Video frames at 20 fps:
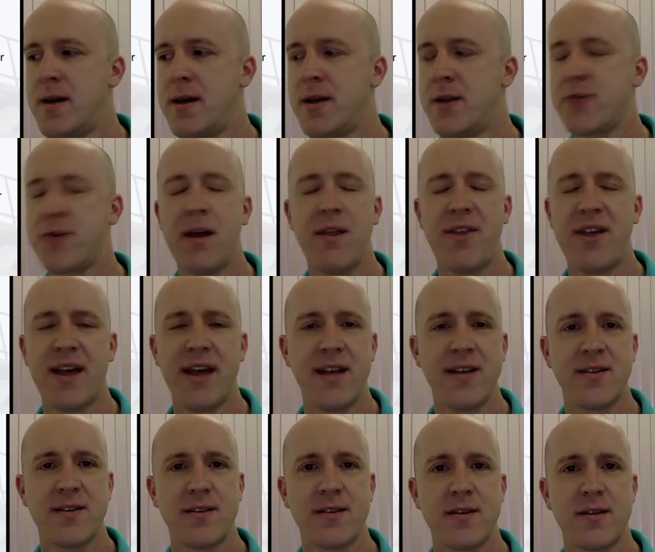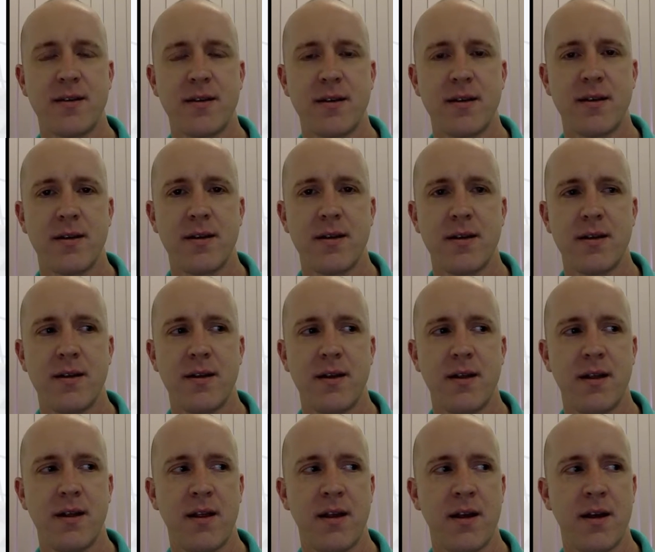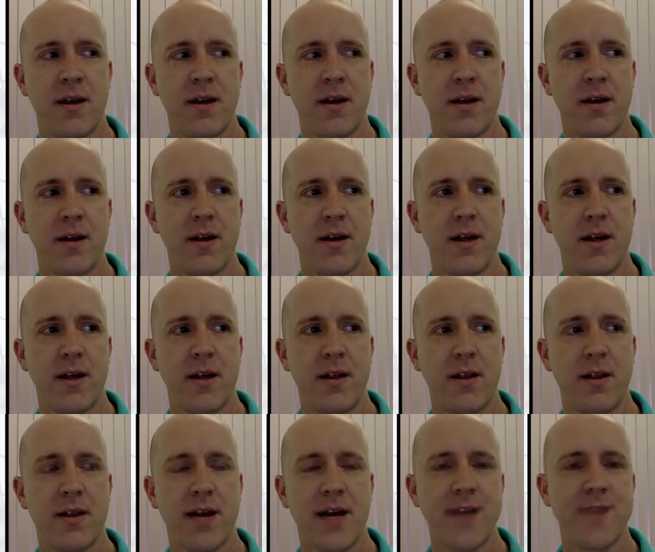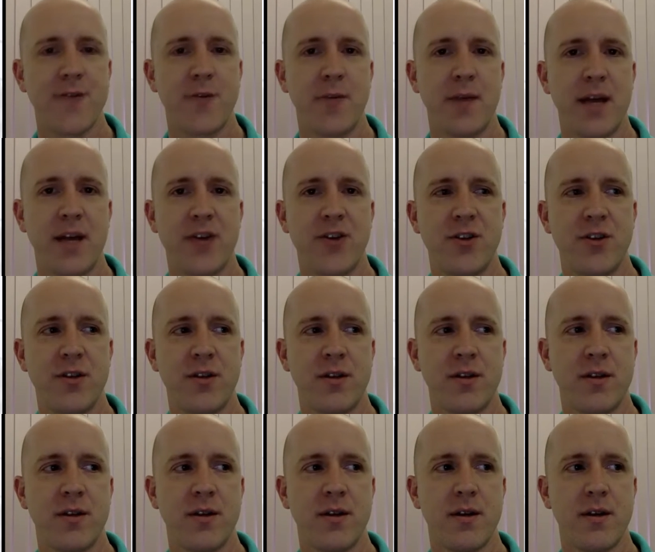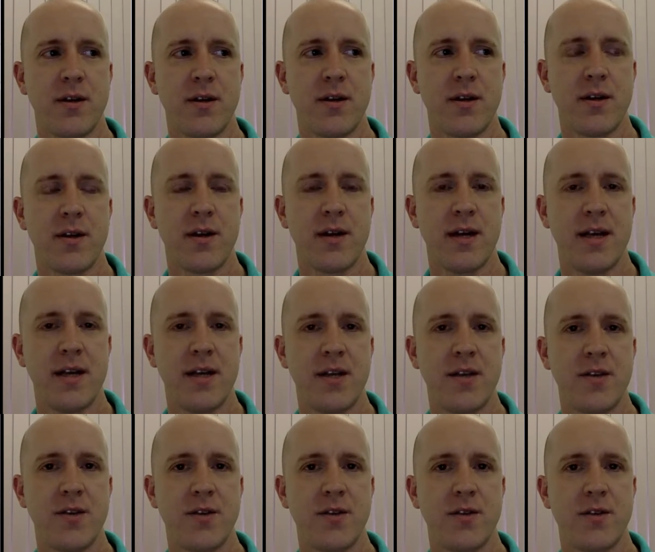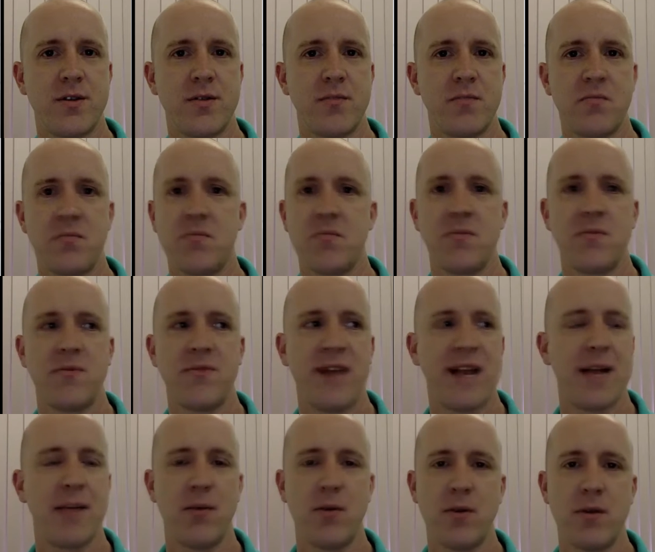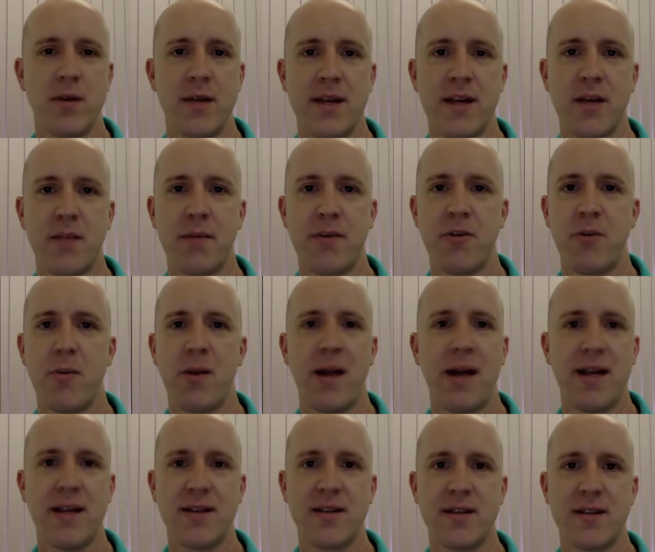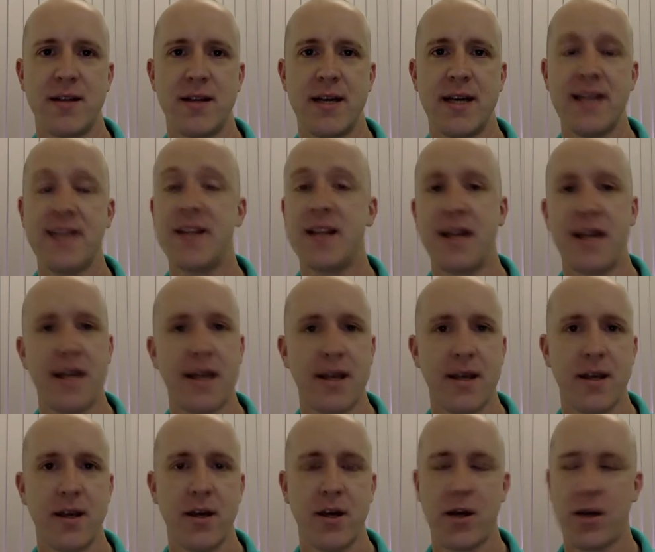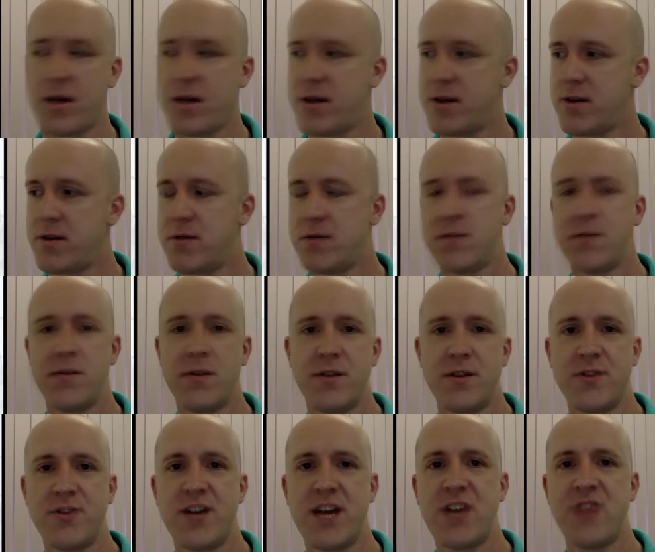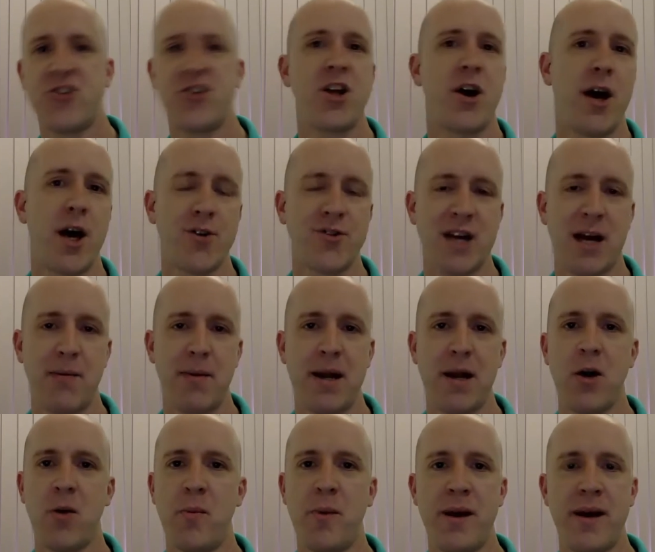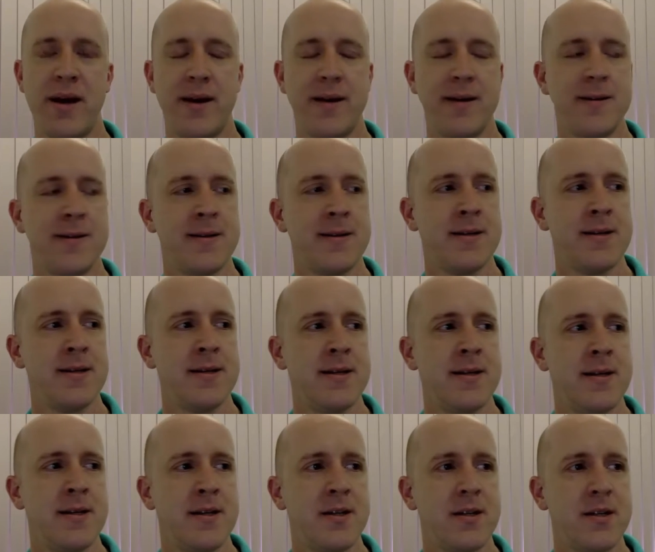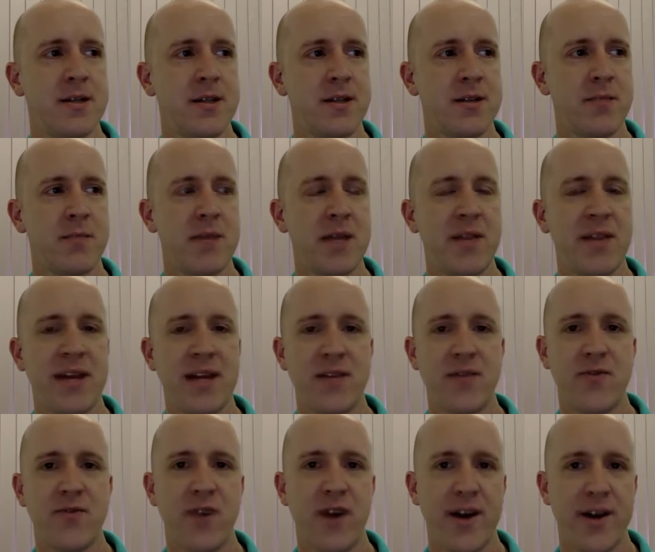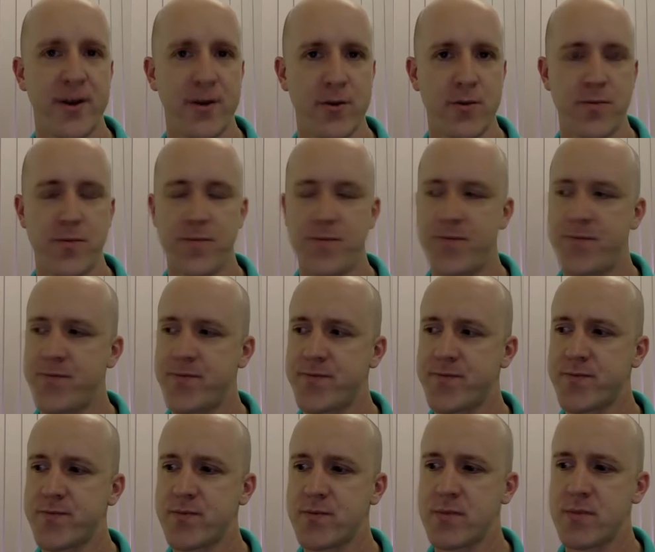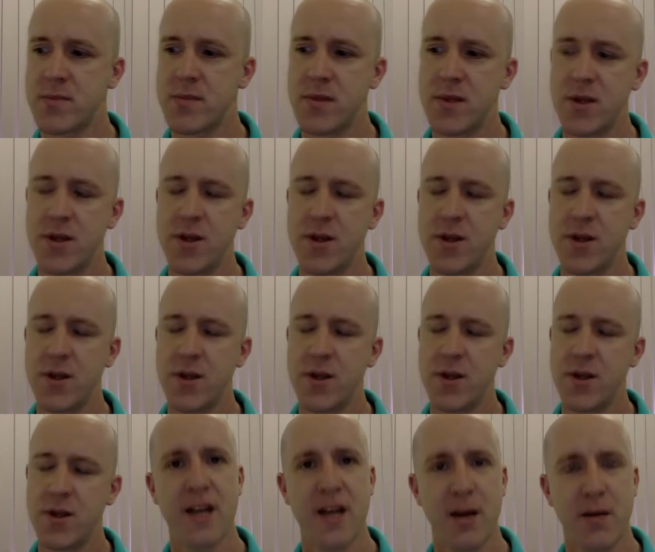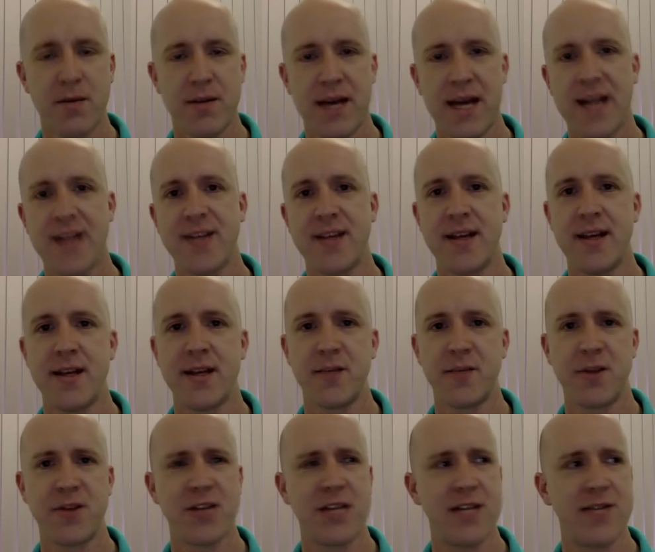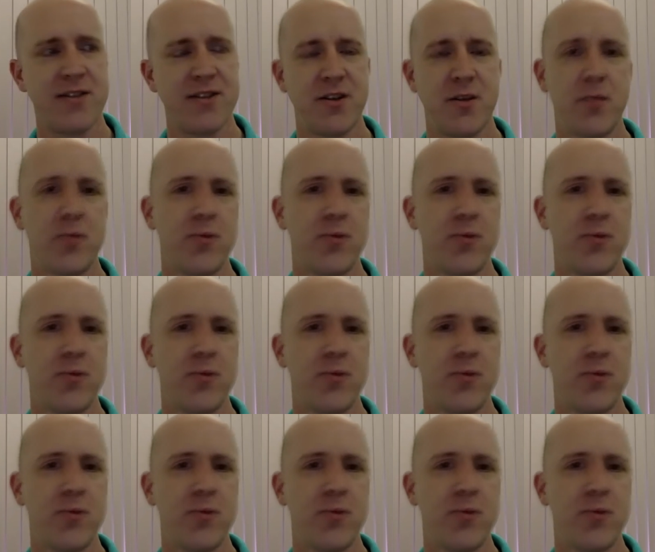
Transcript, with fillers: And the great thing is, uh, the case formulation is fallible. It can be replaced easily. You can change the diagram a little bit. It doesn't mean that it's final. You can constantly update it, especially if it's